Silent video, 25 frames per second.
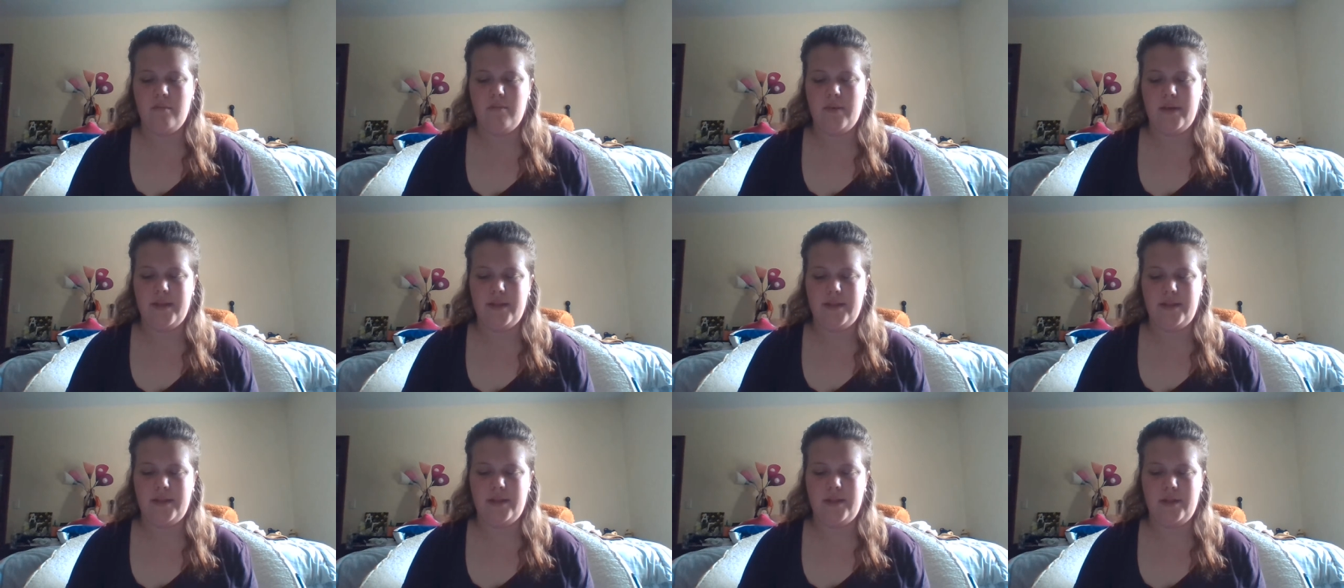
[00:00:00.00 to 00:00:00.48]

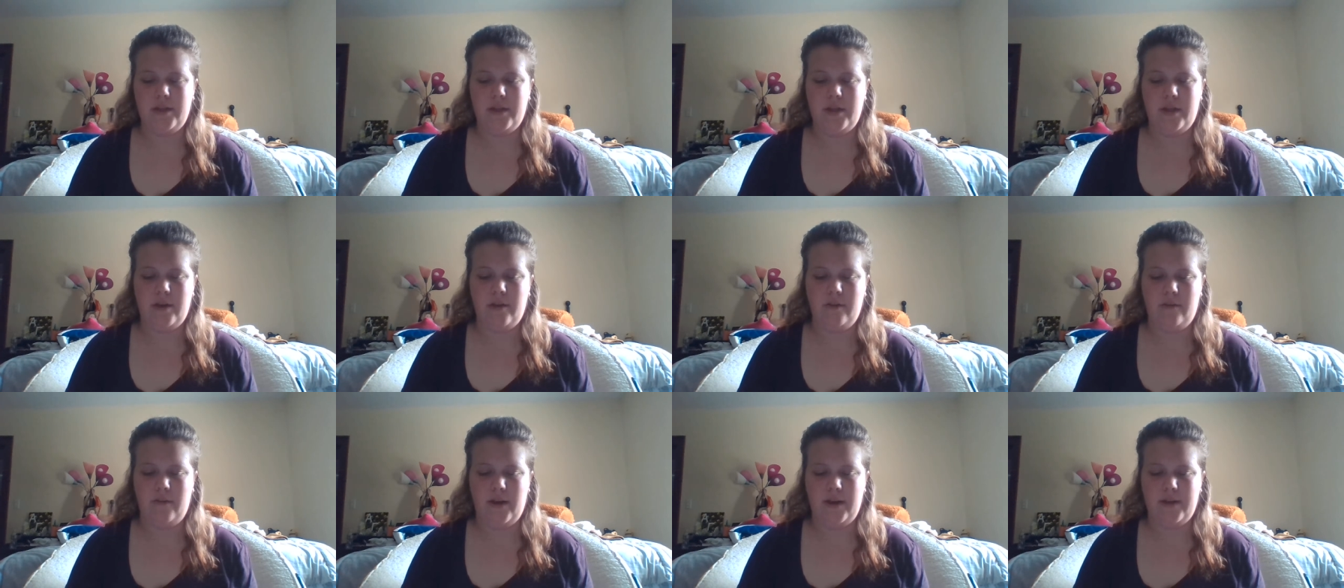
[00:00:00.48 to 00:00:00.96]
My senior
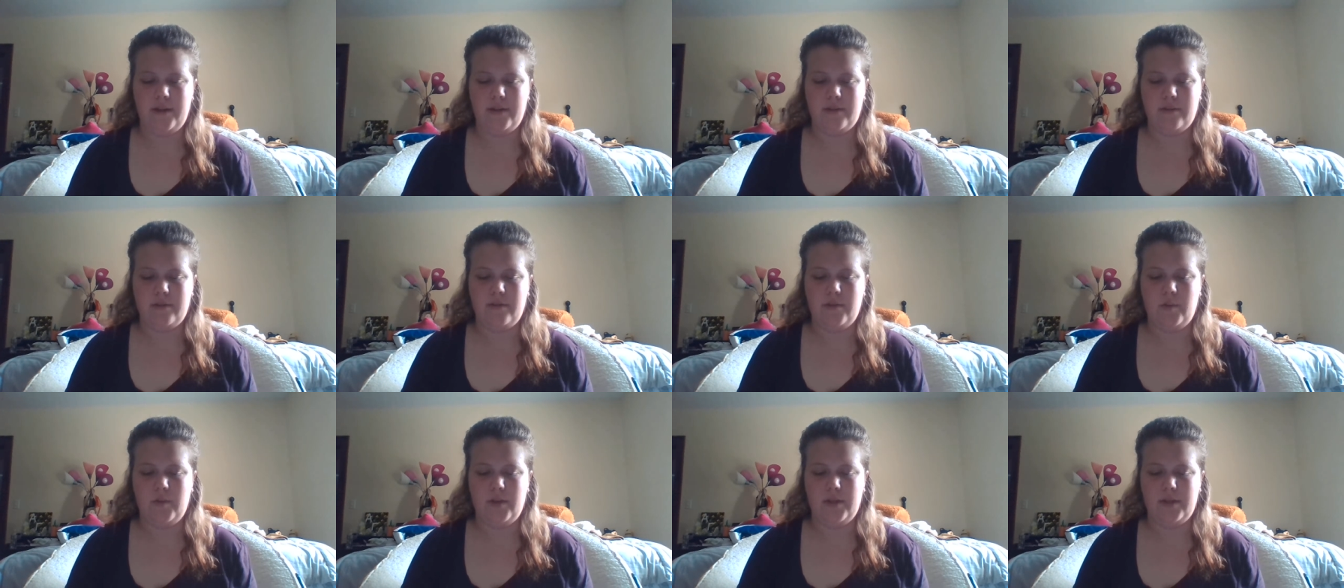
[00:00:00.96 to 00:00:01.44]
year of high
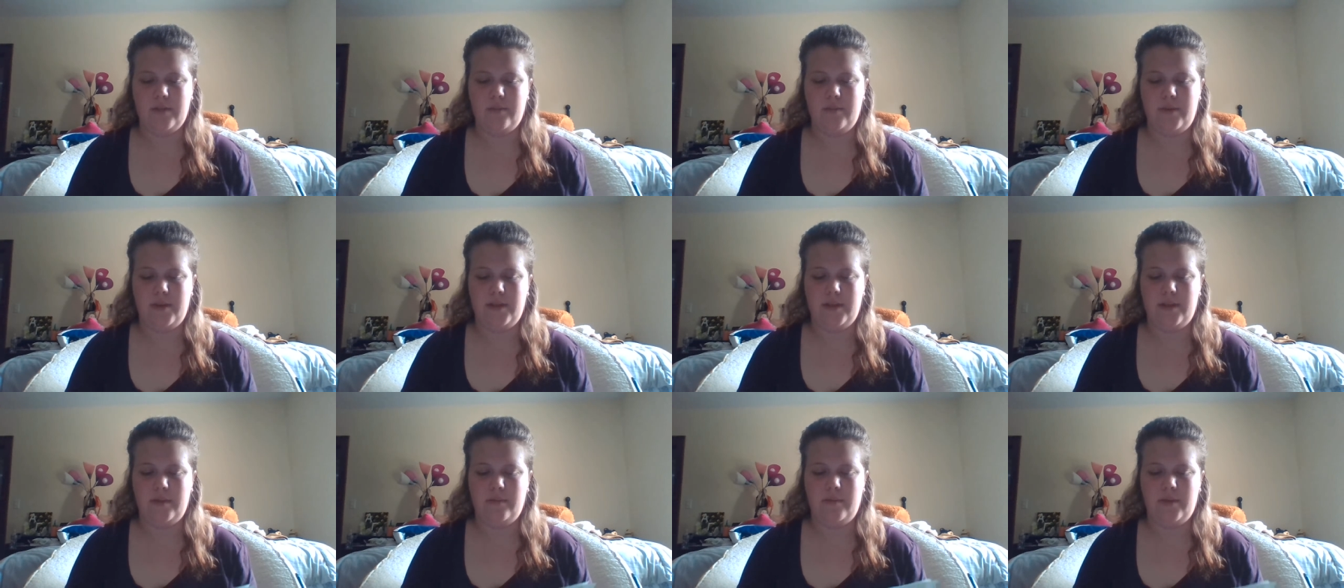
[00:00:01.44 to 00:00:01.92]
school was
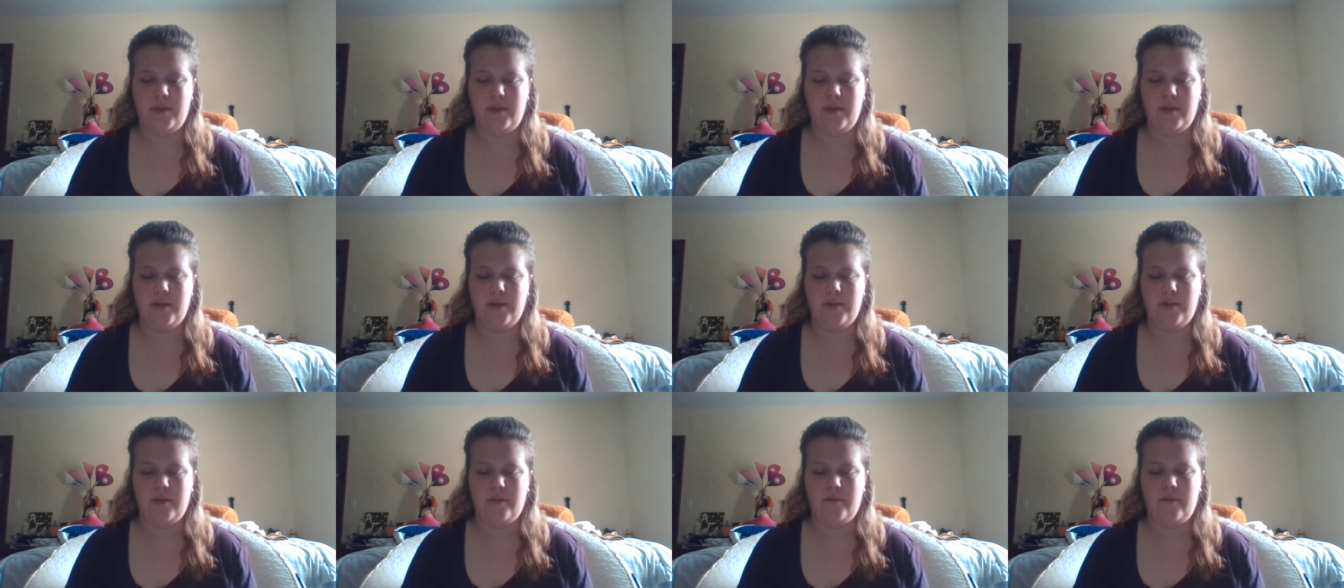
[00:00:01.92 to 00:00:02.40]
amazing
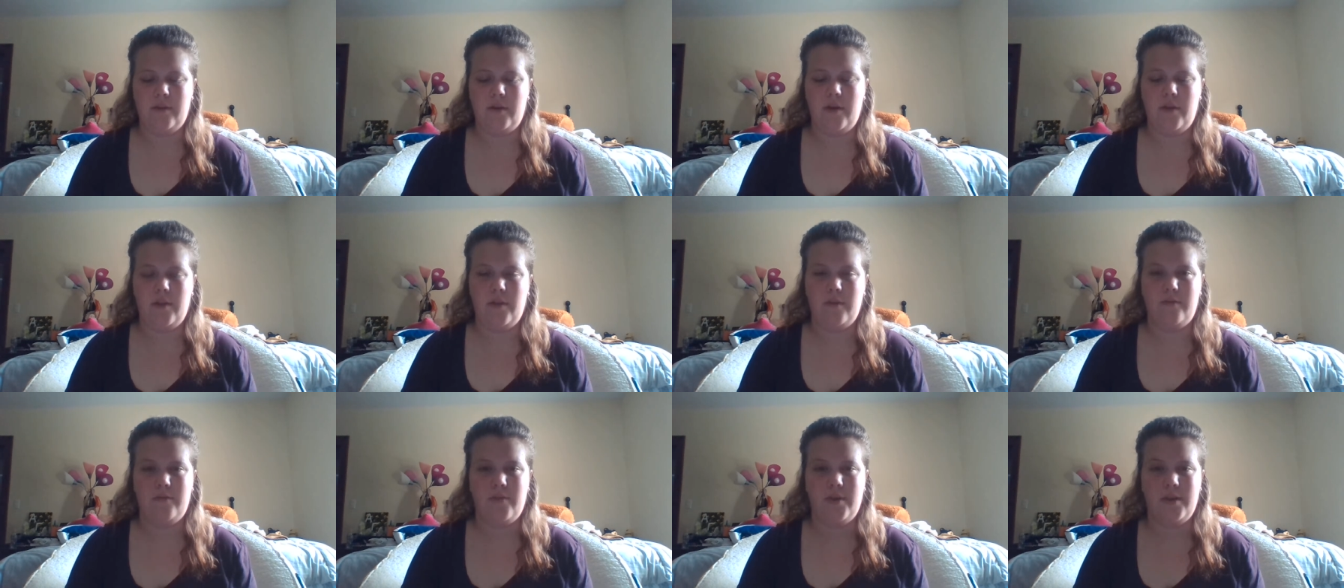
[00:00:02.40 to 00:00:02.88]
because of
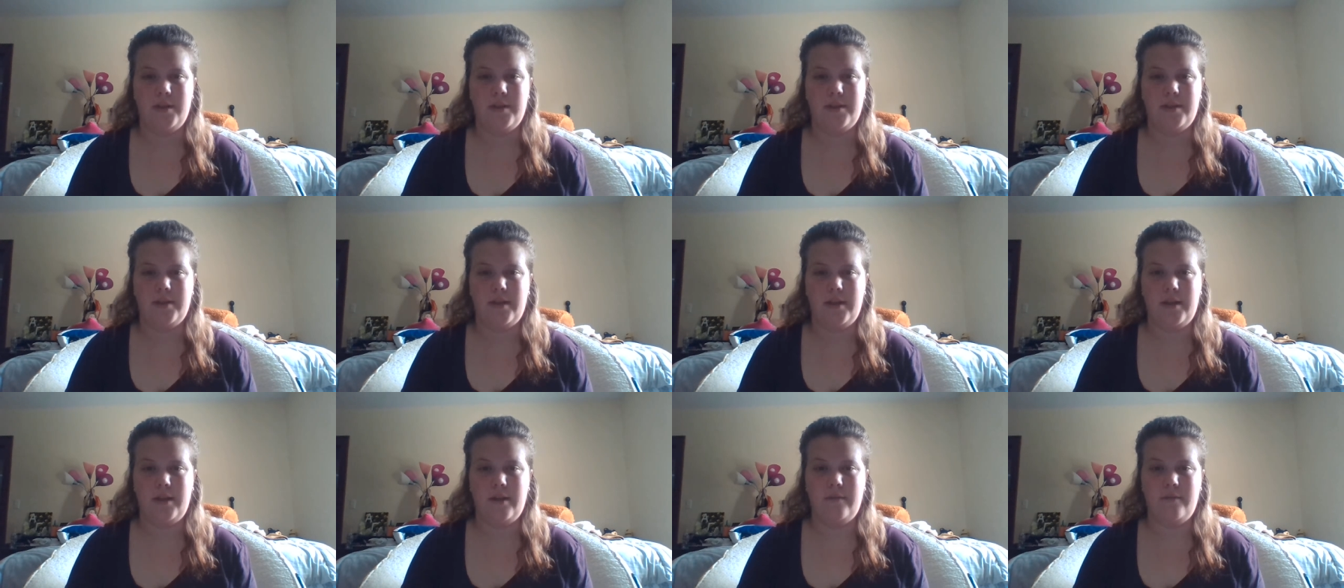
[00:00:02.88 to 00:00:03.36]
all the friends
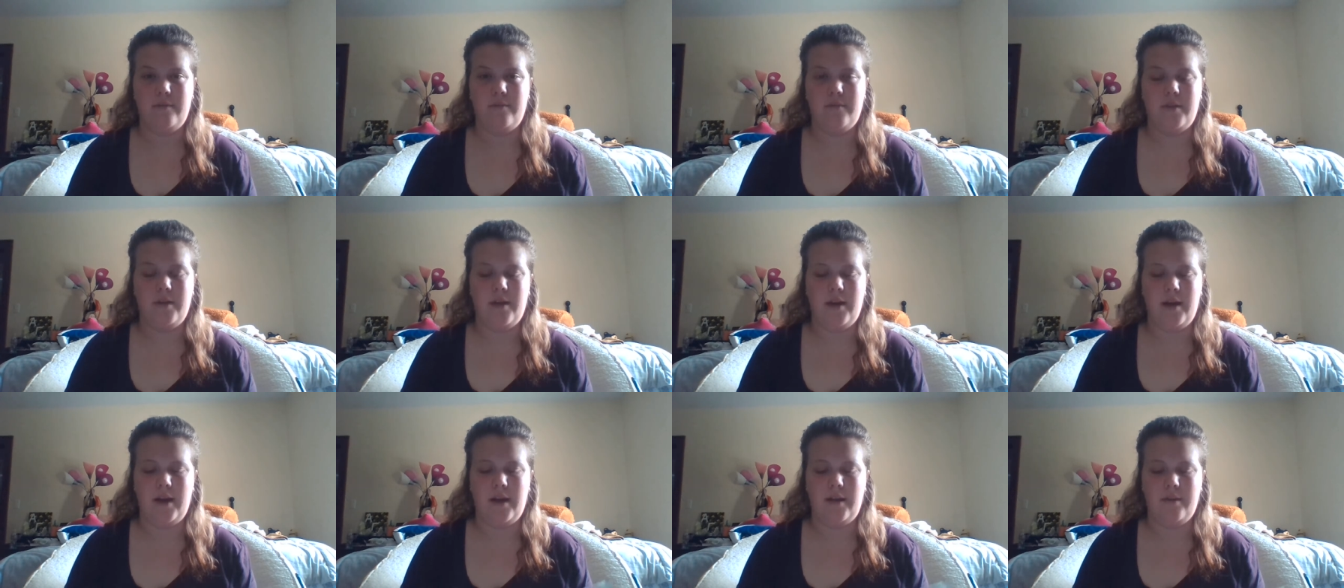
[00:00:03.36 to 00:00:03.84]
that
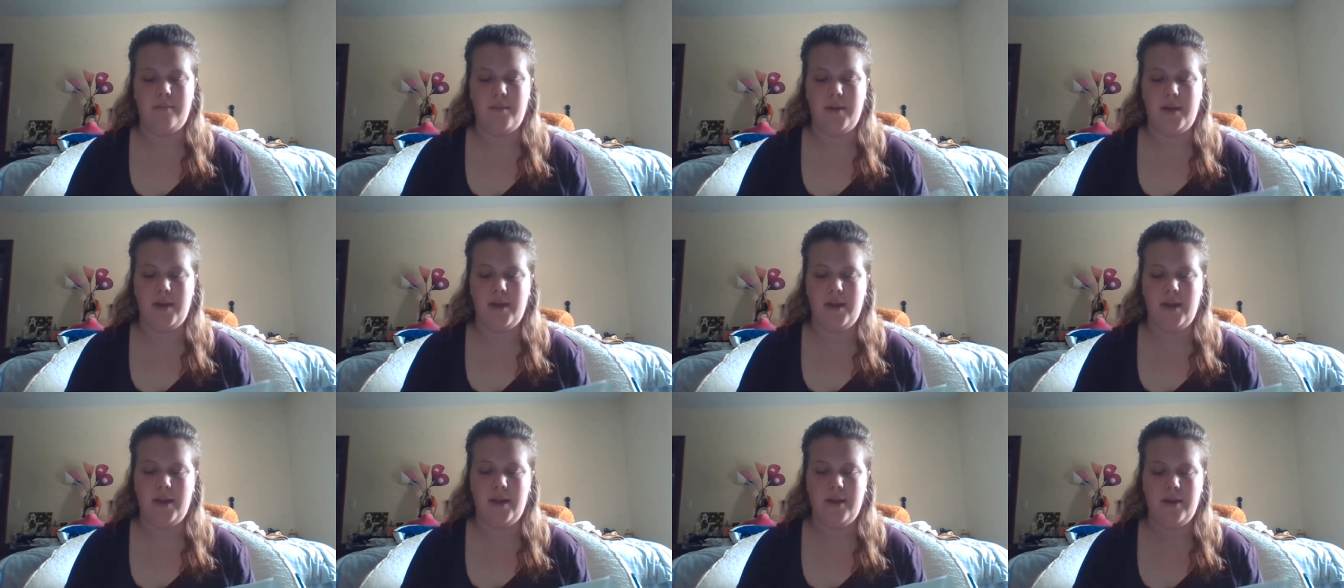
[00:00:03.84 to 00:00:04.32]
I had
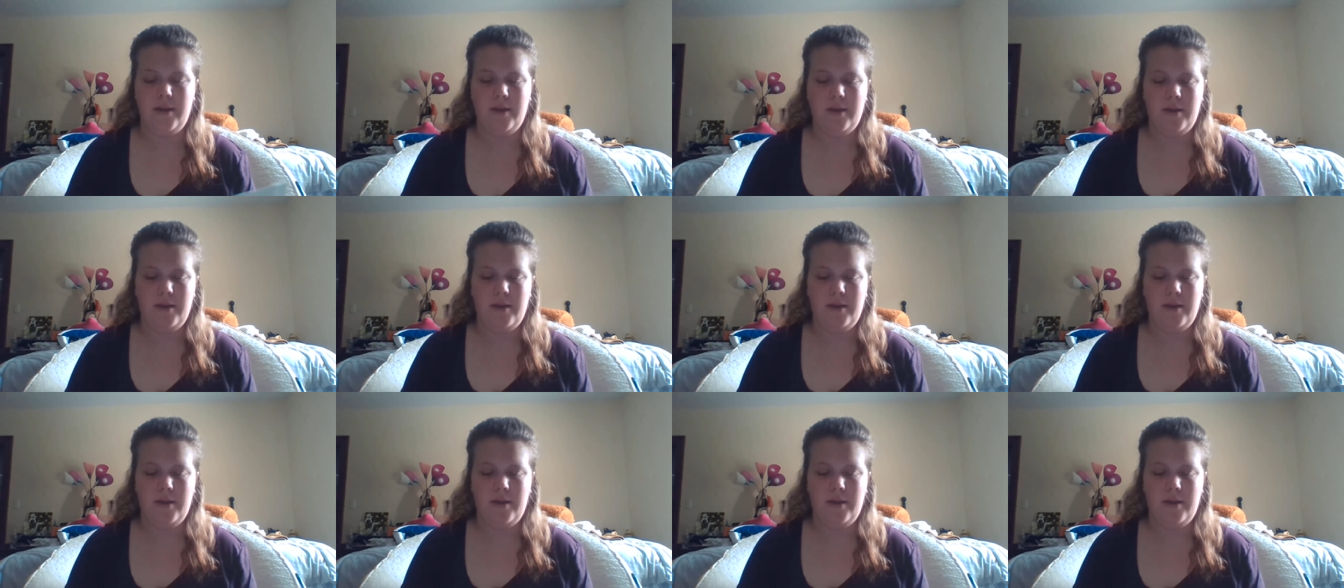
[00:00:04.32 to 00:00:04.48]
made.